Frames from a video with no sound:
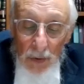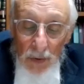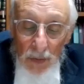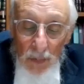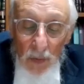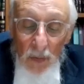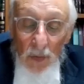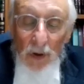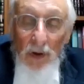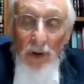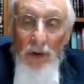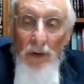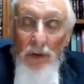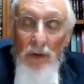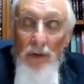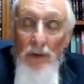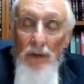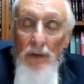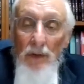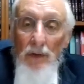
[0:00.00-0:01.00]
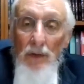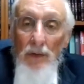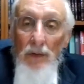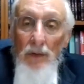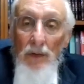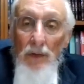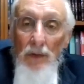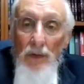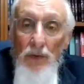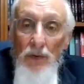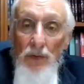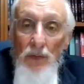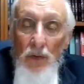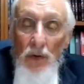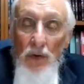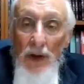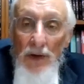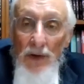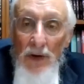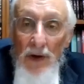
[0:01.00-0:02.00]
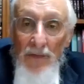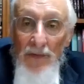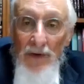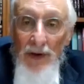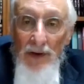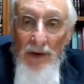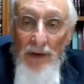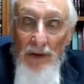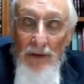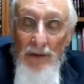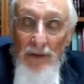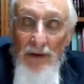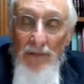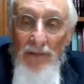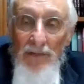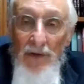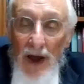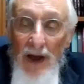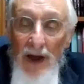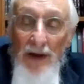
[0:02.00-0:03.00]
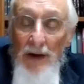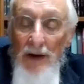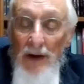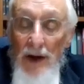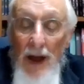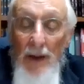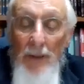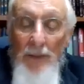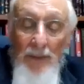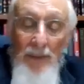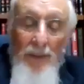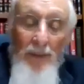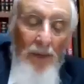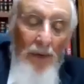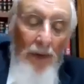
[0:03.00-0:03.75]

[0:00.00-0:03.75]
Shmuel Hanavi divided up